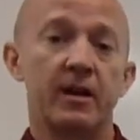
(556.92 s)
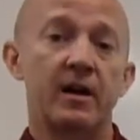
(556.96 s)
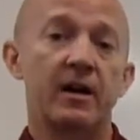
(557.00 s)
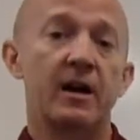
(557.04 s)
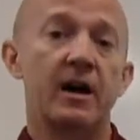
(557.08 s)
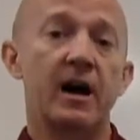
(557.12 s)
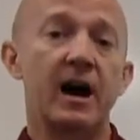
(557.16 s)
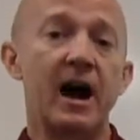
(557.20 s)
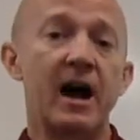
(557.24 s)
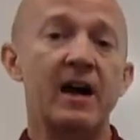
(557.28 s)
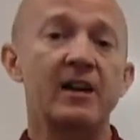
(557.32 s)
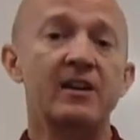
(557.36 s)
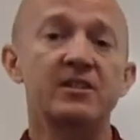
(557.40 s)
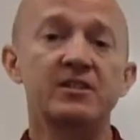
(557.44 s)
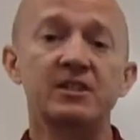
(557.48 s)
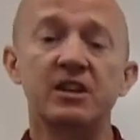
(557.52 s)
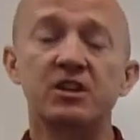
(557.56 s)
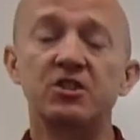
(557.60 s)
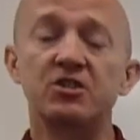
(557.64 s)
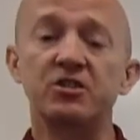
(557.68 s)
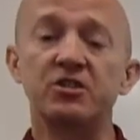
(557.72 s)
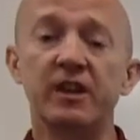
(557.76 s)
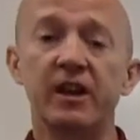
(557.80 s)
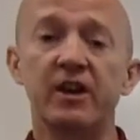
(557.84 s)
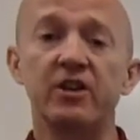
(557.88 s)

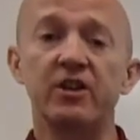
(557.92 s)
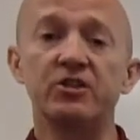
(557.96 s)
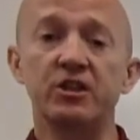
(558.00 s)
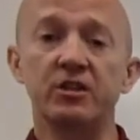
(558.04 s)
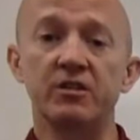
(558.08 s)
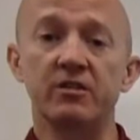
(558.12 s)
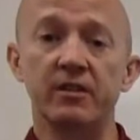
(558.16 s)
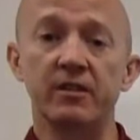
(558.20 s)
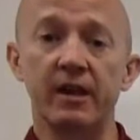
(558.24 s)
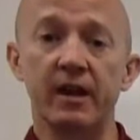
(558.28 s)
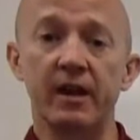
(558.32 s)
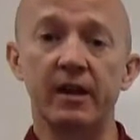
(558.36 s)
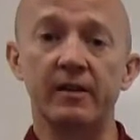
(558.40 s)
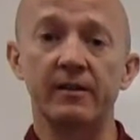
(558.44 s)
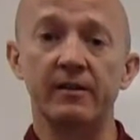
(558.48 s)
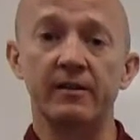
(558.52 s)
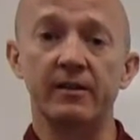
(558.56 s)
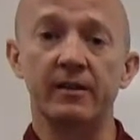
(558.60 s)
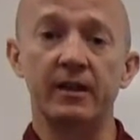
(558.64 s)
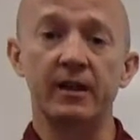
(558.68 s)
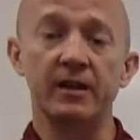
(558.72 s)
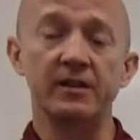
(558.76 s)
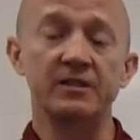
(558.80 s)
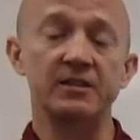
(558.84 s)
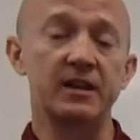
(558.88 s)
Ionization energy, then,
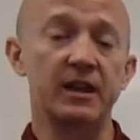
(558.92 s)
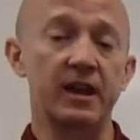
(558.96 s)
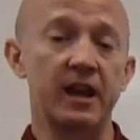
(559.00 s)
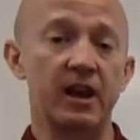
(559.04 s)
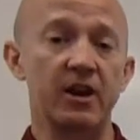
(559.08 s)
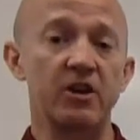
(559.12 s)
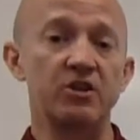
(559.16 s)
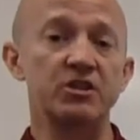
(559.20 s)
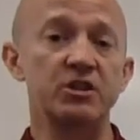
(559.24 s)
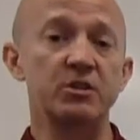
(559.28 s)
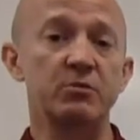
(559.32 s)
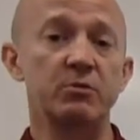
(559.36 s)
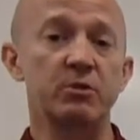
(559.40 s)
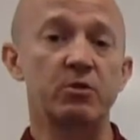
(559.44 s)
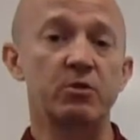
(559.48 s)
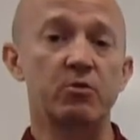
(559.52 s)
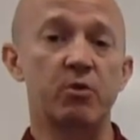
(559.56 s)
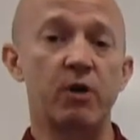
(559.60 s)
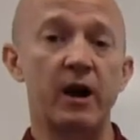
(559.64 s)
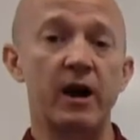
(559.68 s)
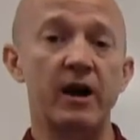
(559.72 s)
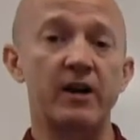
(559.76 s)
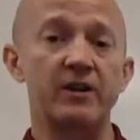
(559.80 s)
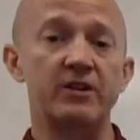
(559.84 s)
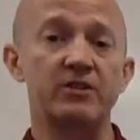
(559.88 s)
is the energy
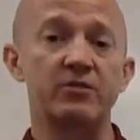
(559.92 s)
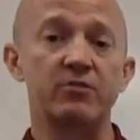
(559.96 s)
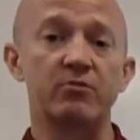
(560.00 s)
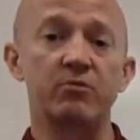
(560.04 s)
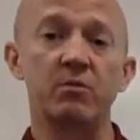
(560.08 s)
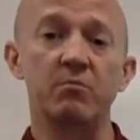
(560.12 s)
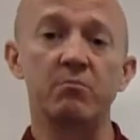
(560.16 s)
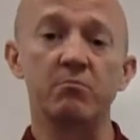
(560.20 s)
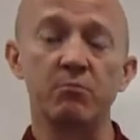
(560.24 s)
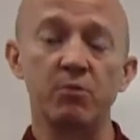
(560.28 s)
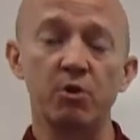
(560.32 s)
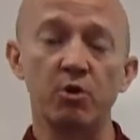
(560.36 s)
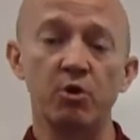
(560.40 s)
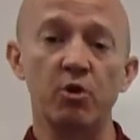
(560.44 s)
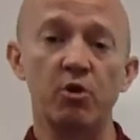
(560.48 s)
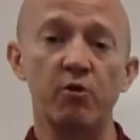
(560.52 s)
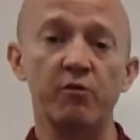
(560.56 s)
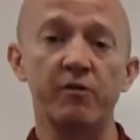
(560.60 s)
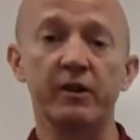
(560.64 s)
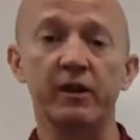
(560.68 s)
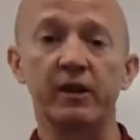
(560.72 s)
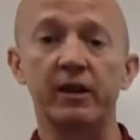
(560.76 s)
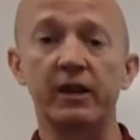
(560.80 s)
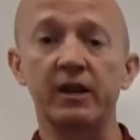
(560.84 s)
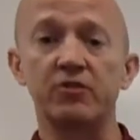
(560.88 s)
required to remove an
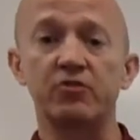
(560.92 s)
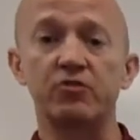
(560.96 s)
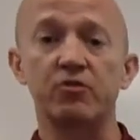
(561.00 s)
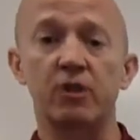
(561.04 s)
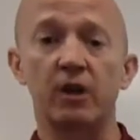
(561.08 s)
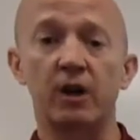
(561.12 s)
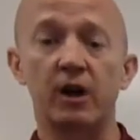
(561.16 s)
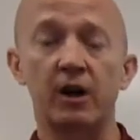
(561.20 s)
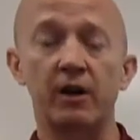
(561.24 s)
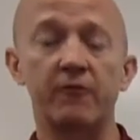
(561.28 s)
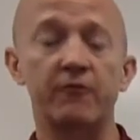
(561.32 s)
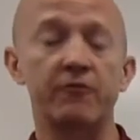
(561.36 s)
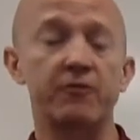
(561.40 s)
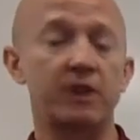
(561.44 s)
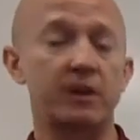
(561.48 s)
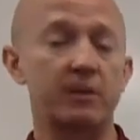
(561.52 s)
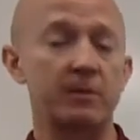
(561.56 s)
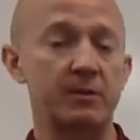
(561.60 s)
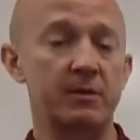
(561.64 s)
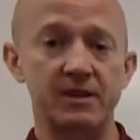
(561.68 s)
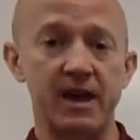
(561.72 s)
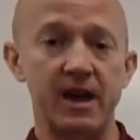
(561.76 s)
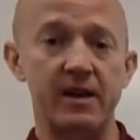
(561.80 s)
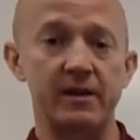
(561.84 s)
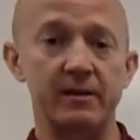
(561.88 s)
electron from
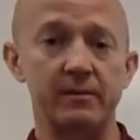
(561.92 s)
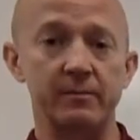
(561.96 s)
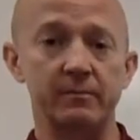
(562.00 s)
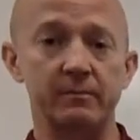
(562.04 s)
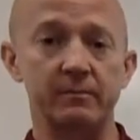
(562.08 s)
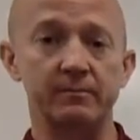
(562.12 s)
an atom.